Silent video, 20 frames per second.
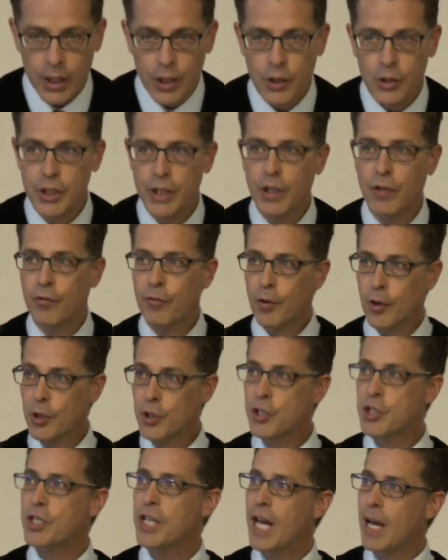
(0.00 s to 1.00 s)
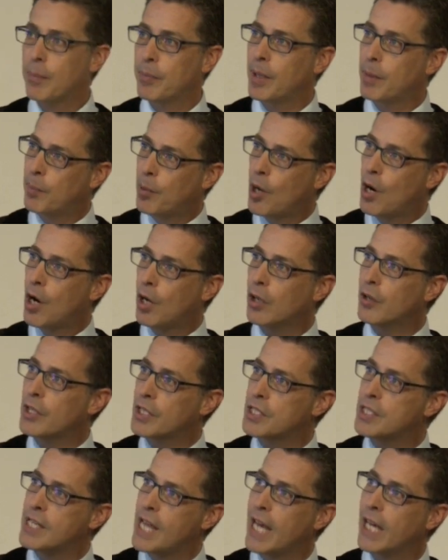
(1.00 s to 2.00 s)
You see, the first step that Paul in
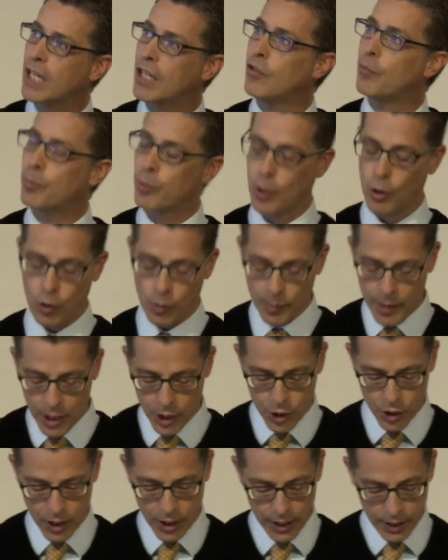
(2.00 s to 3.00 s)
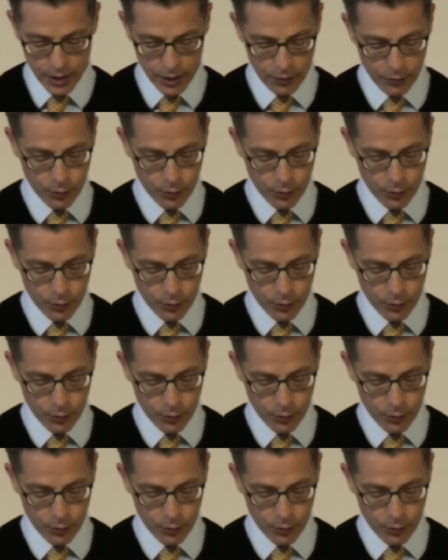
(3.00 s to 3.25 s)
his negative prohibition,